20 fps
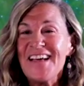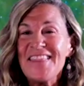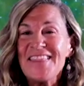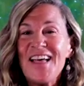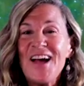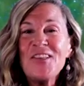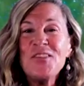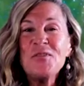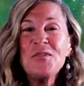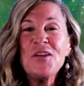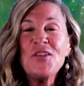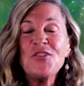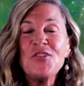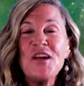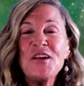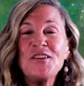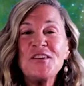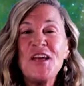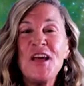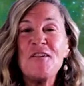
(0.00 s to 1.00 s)
That's what it's
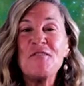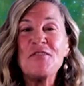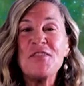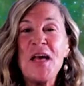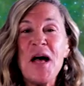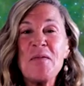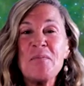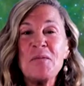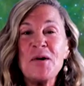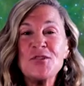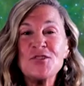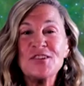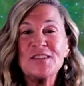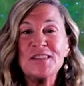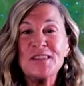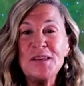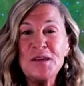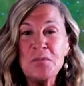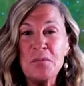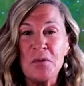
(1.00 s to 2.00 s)
like to have that much
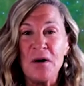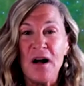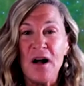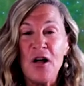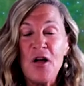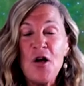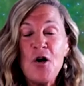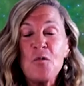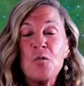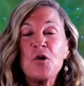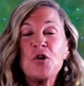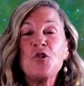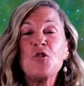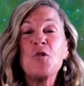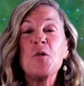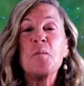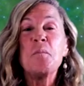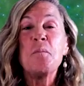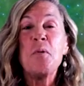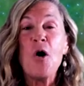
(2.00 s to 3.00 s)
Libra, where
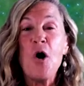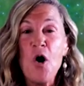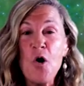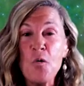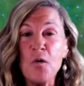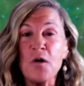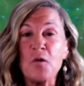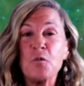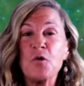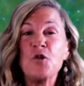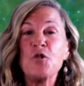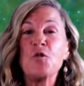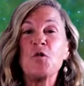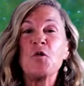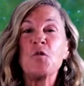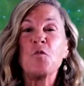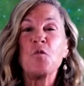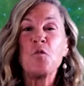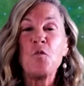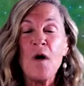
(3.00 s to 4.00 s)
you're a poet, where you're
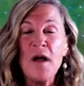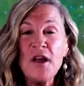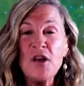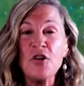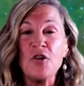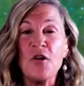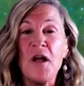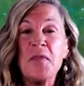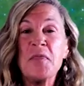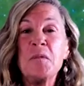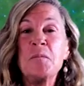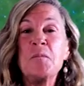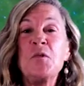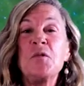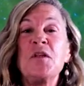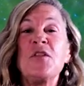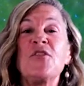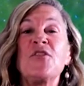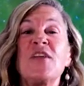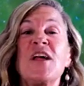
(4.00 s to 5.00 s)
a writer, and the moon
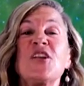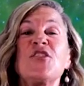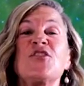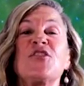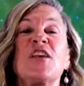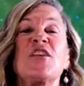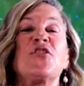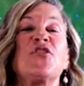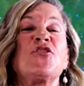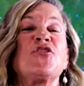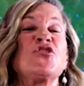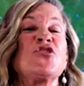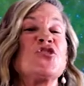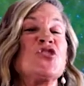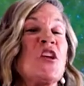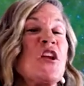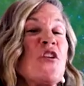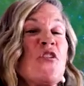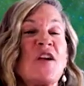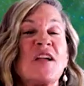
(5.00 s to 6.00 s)
in Sag says,
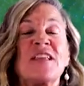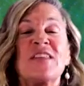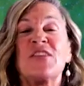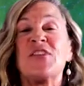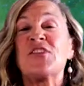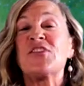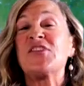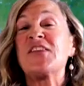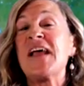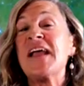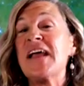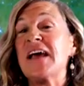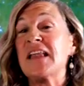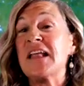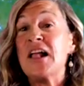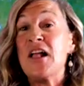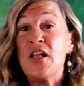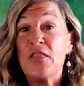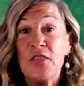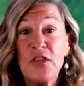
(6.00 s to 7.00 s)
share it and say it.
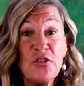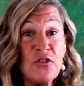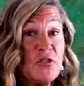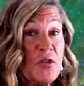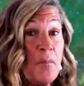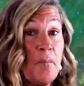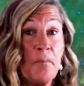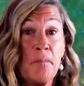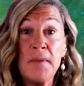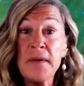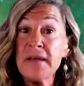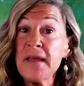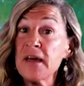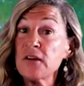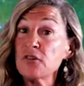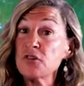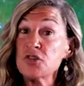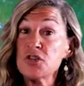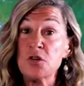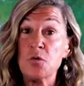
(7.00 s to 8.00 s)
This is a big
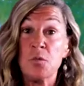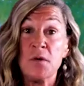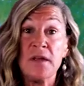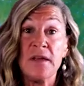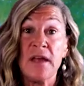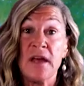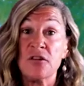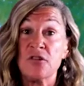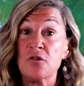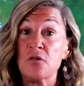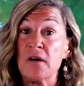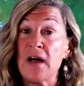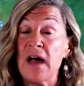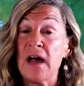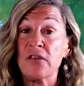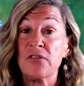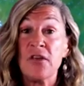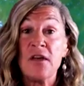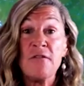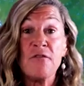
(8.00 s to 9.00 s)
energy weekend, you
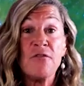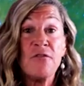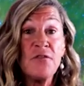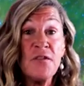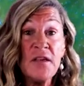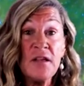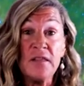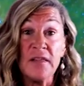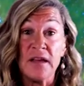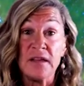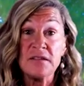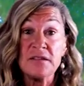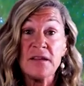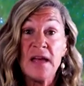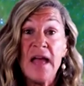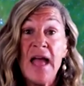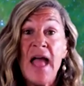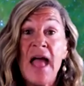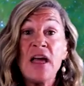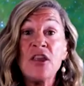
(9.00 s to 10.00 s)
guys. Feel it.
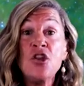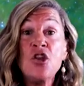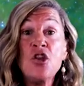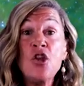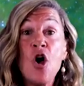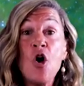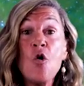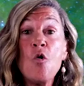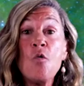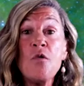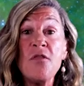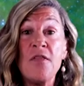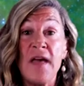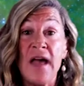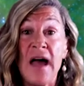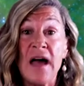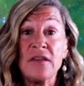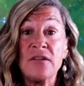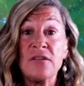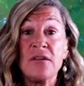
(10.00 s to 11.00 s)
And know
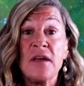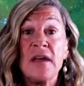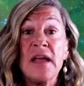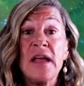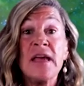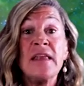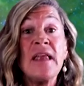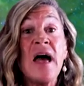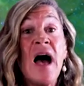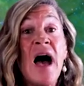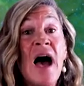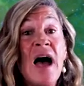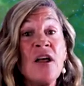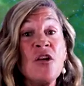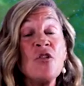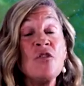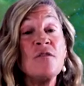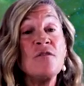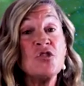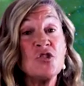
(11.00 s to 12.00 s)
that in
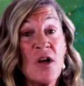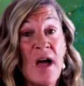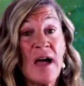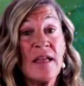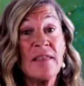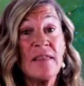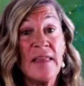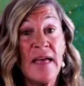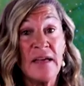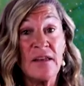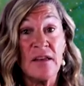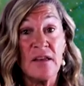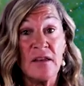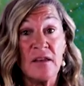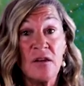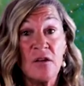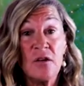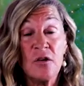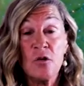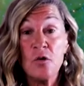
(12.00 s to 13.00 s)
honor of John
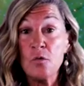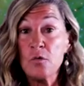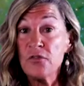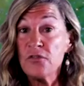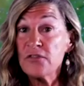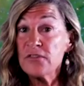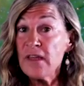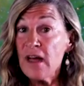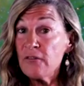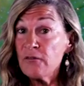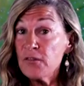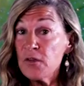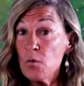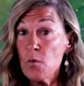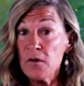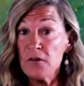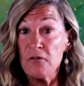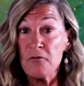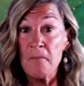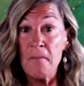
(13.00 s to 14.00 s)
Lennon, who was definitely
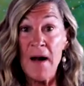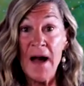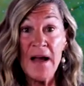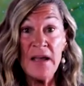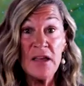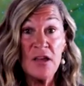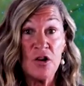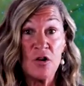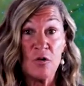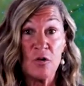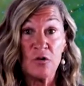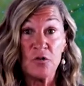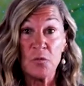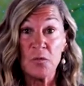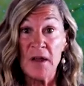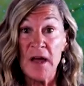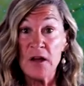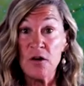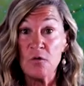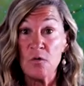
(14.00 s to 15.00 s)
one of my heroes when
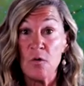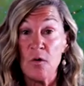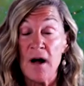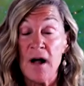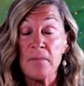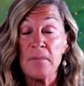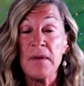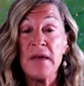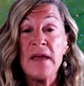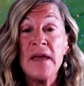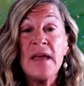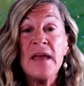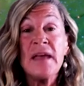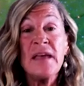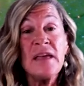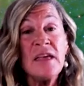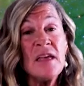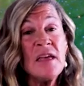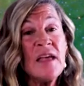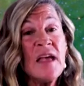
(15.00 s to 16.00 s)
I grew up,
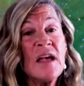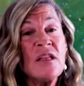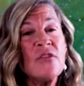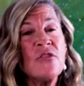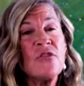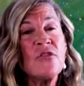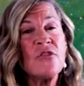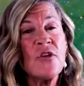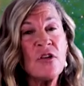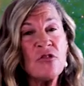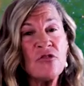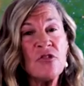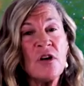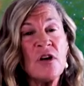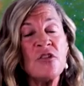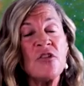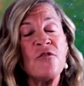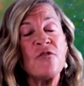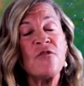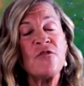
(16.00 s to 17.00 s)
he had such
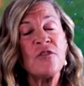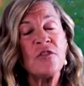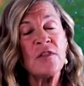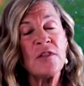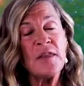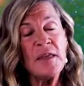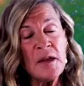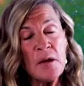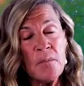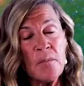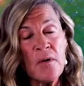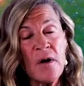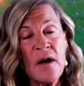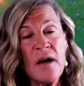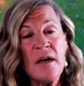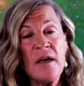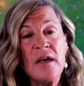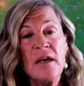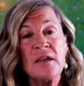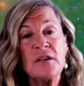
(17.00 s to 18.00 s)
a
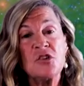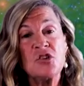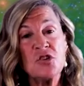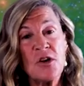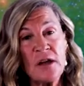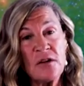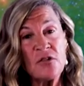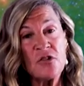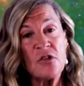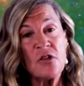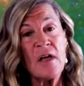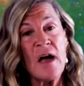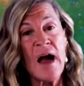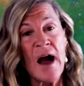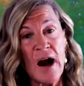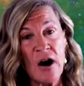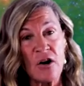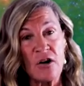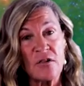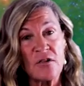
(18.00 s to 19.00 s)
Libra gentle
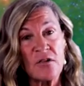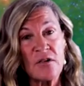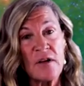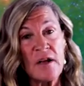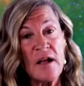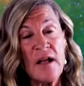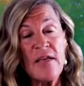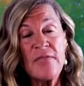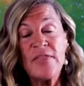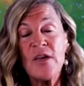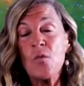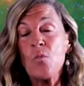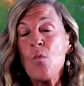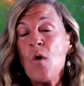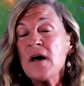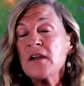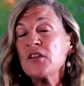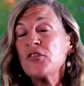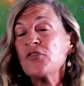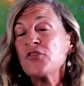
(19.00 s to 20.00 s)
heart that
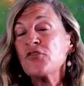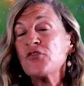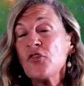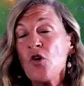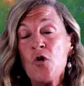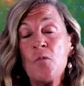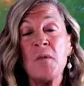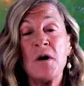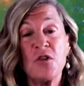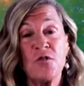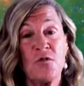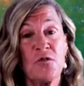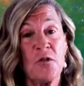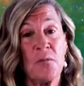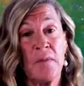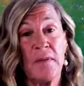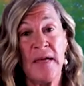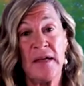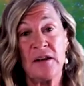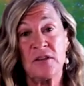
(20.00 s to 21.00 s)
wanted so much for the
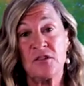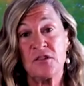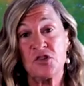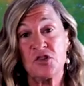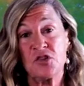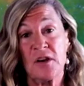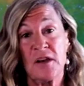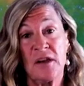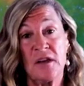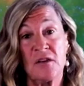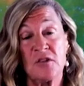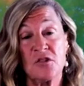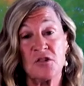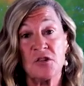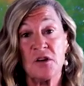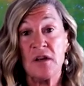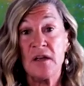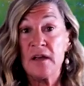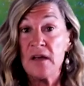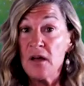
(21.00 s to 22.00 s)
planet to change.
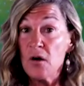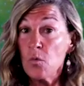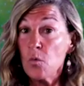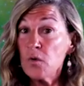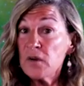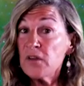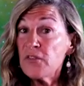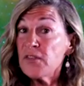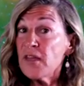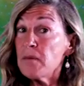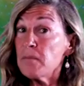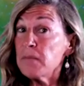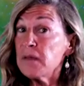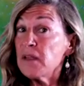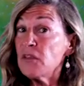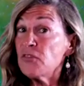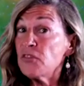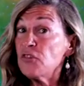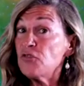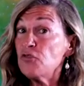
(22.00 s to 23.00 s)
What does that
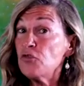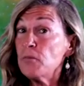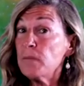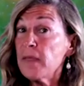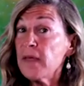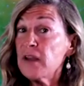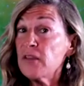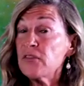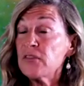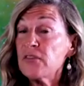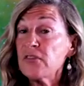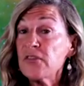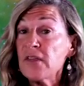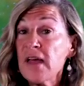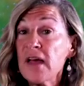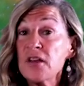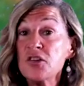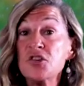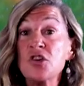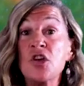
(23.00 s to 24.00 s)
mean, said Two Planets and
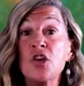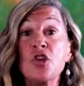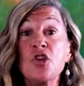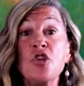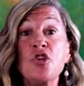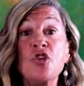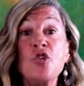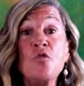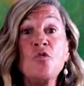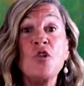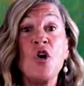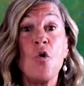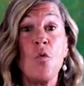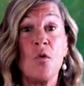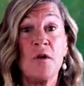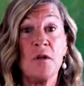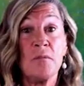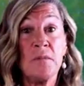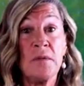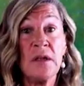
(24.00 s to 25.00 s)
Sag? You know
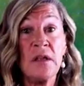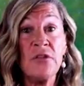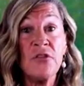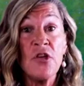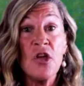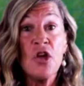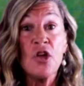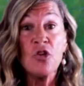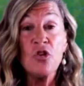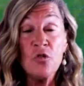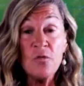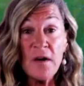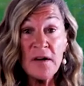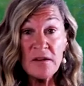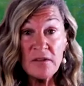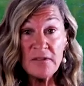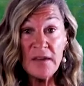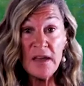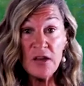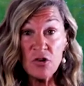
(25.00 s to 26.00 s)
what it means. You've got to
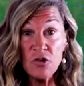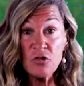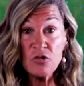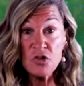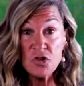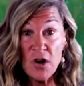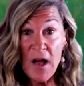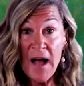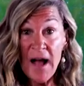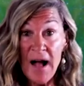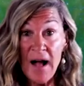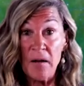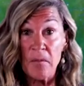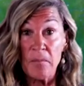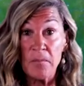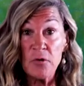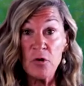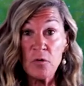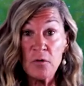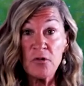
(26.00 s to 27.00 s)
take your
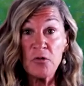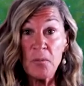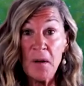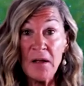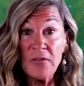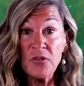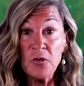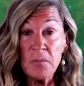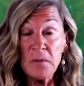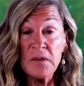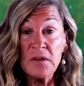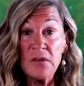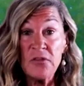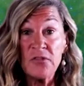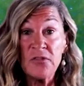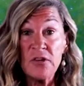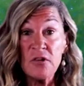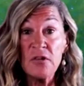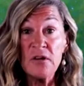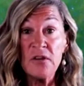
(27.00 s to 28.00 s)
job, your responsibility
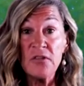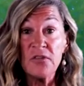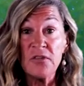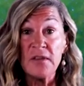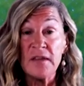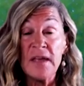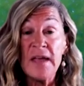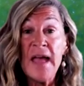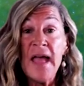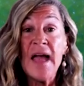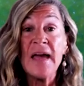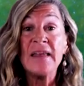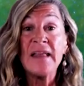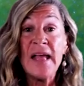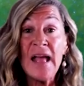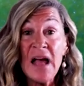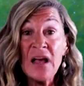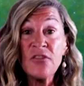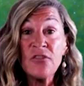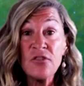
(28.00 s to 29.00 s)
seriously, and
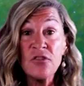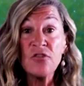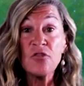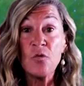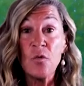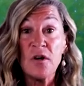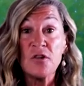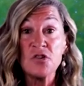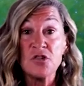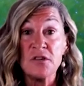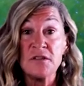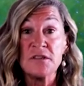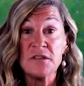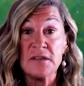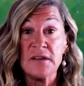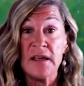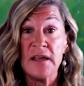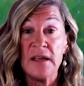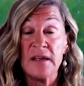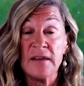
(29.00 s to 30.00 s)
ask this question
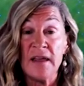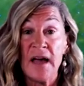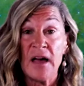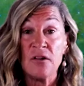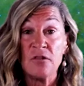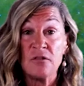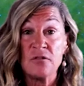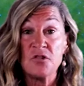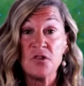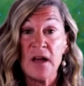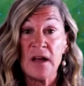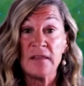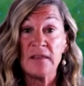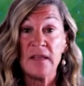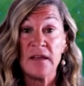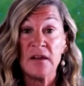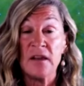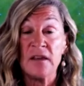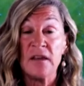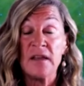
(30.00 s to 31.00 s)
today in honor of John
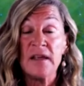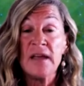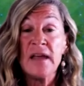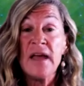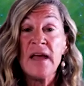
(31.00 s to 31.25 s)
Lennon.